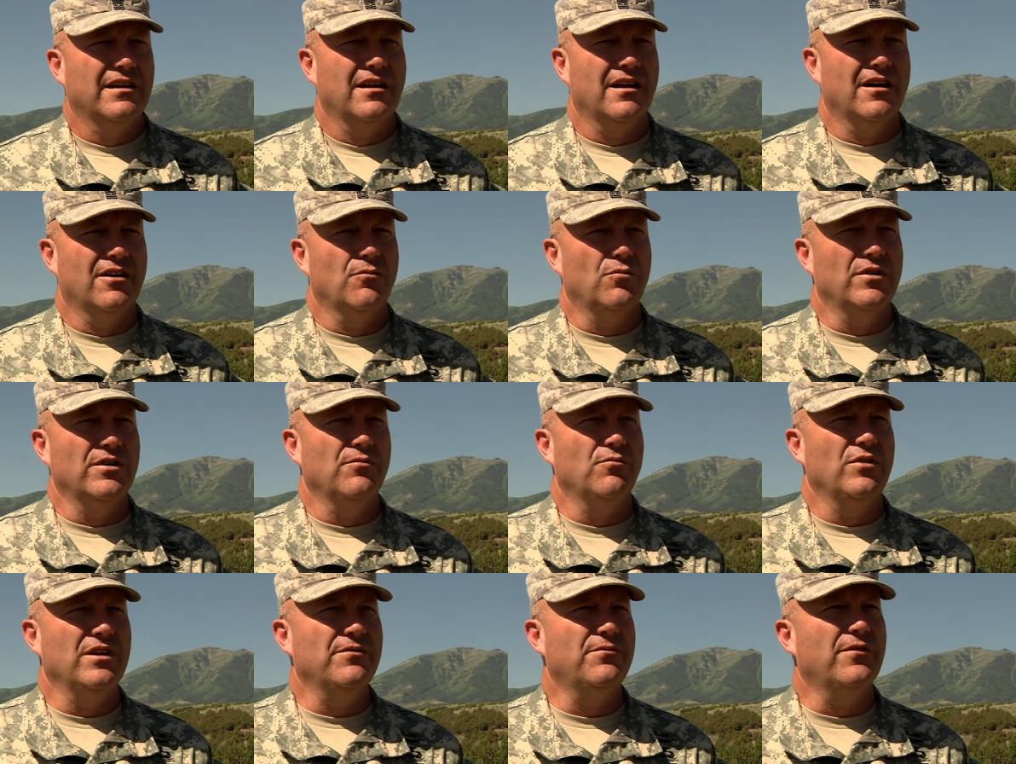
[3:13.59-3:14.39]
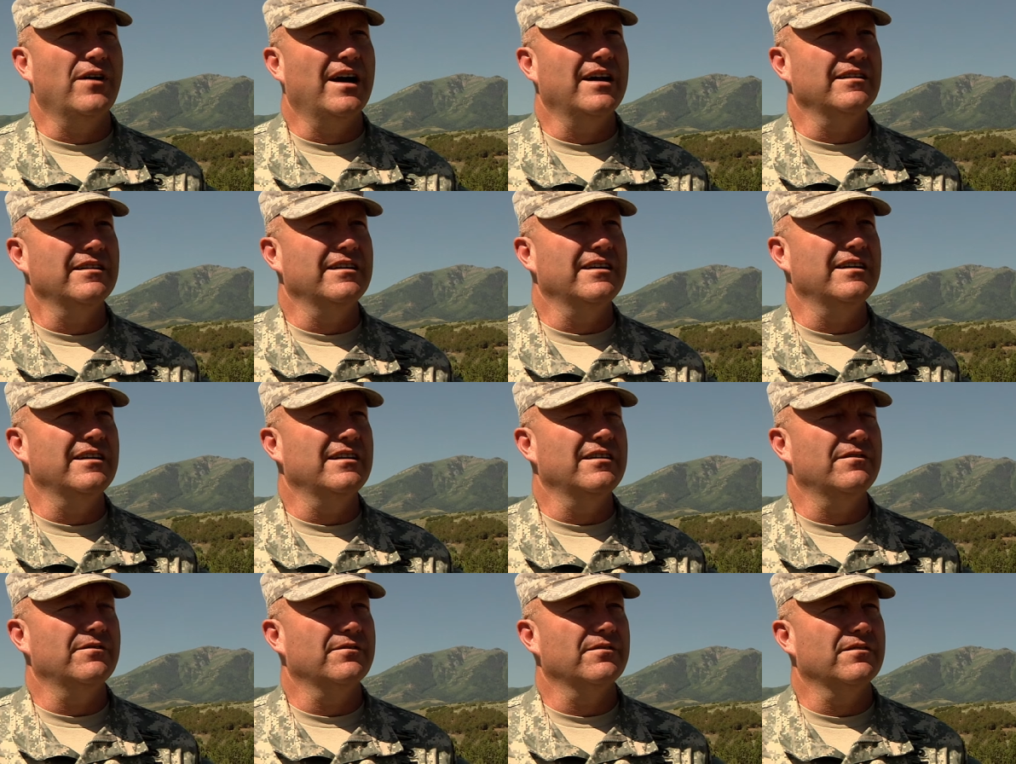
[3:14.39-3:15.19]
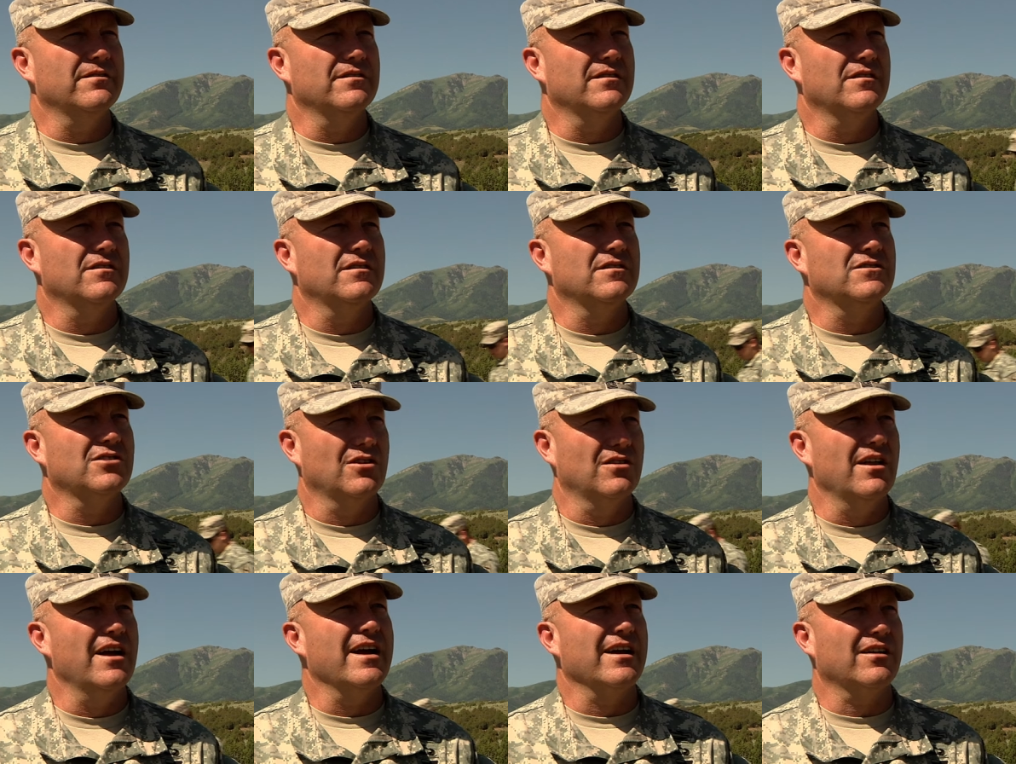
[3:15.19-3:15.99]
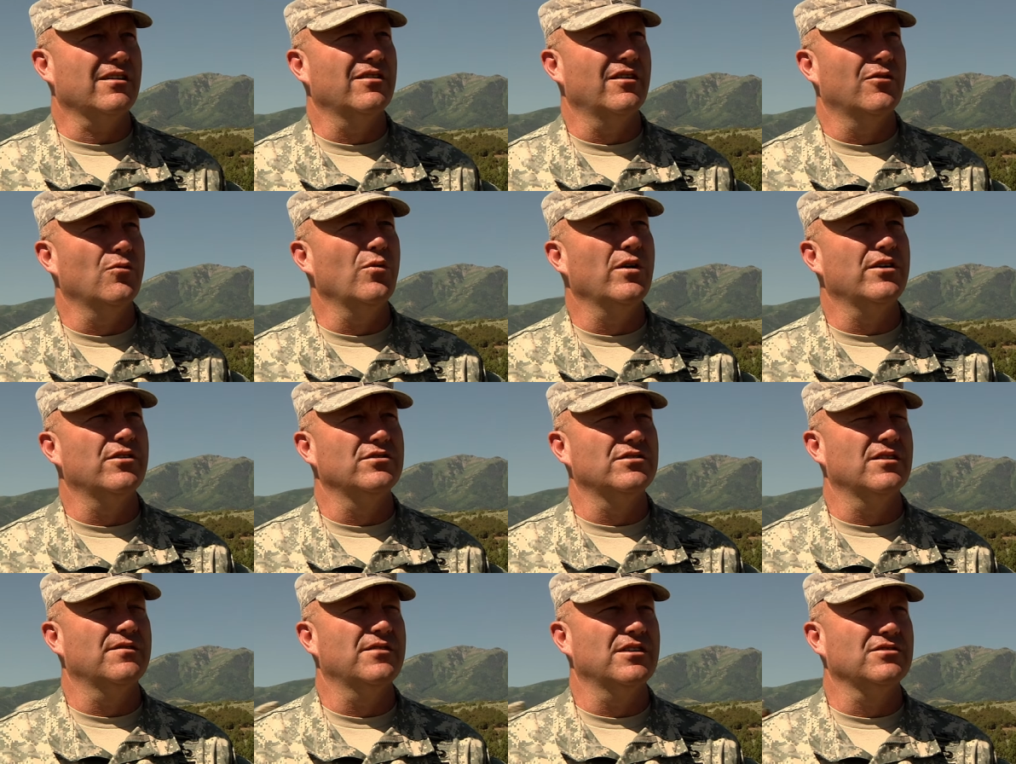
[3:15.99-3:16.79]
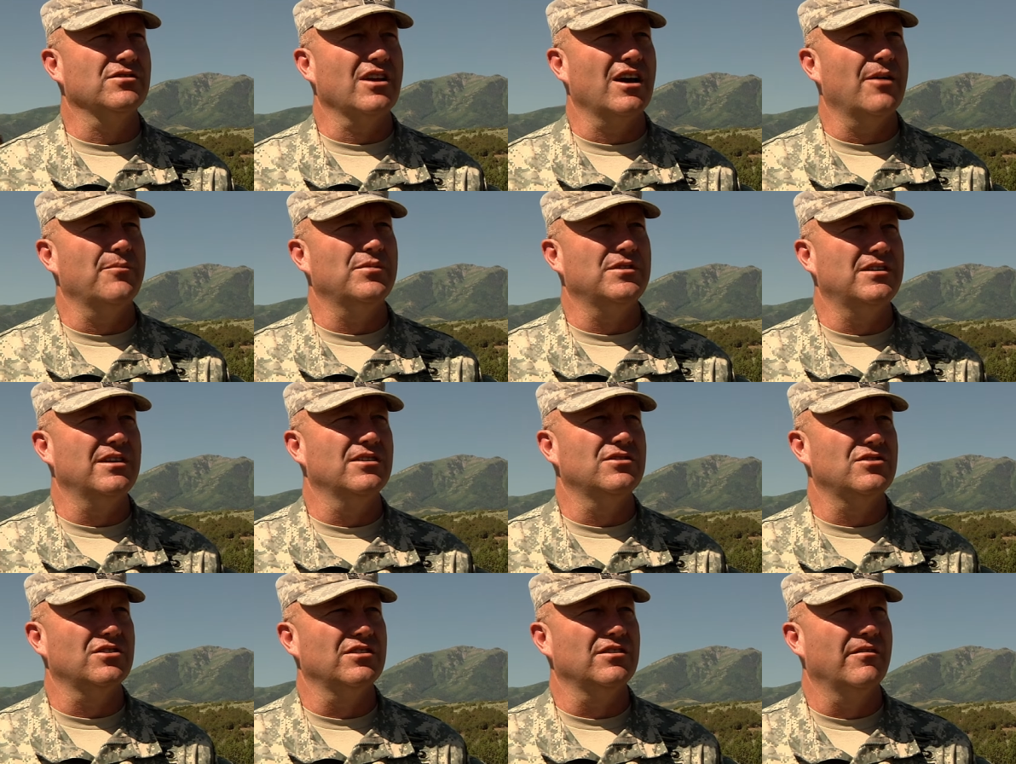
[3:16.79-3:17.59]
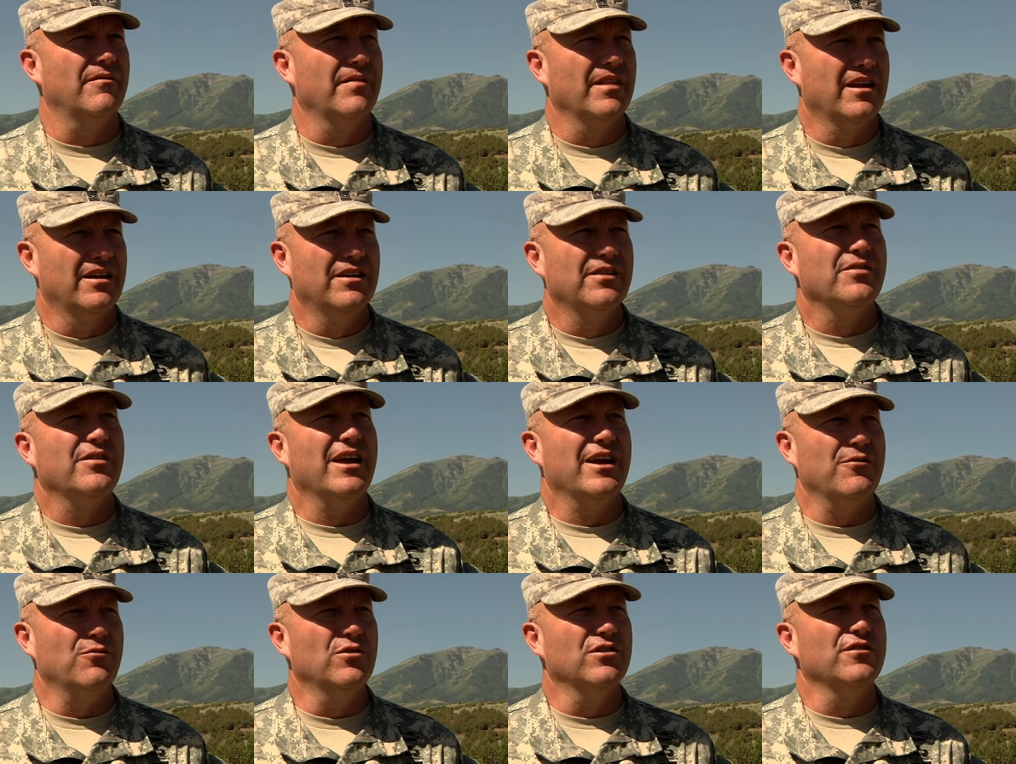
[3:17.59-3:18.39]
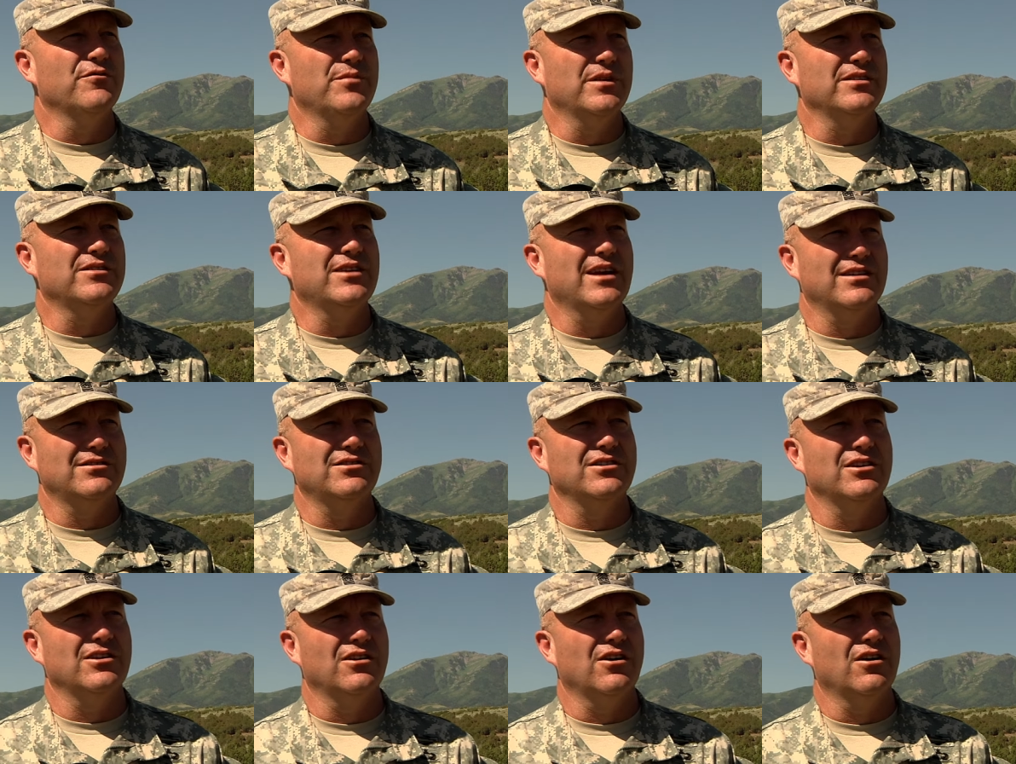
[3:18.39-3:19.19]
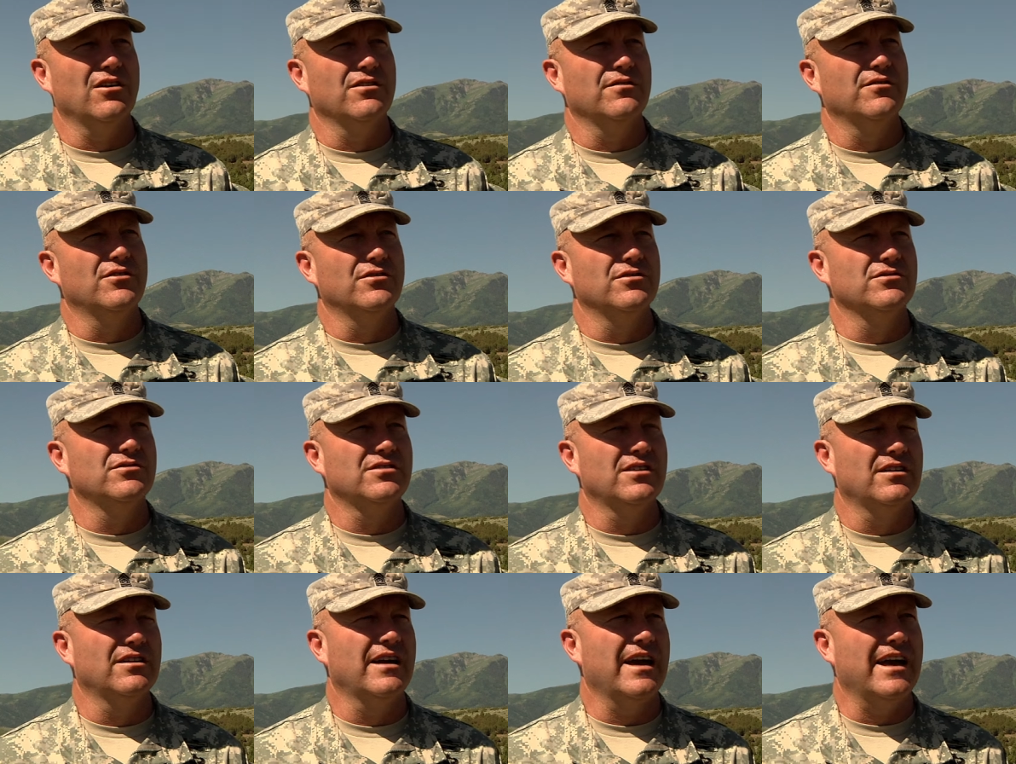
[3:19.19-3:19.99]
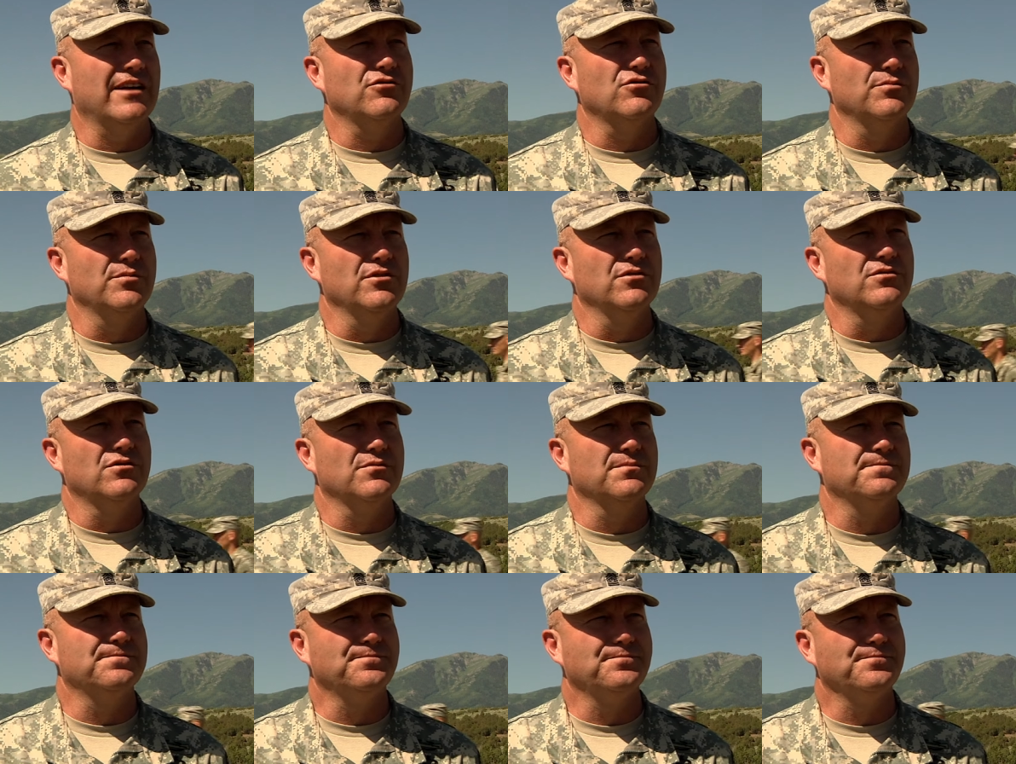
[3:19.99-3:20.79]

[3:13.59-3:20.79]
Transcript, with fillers: Uh, when we finally select the winners of this competition, they will have been tested in all of those uh, attributes.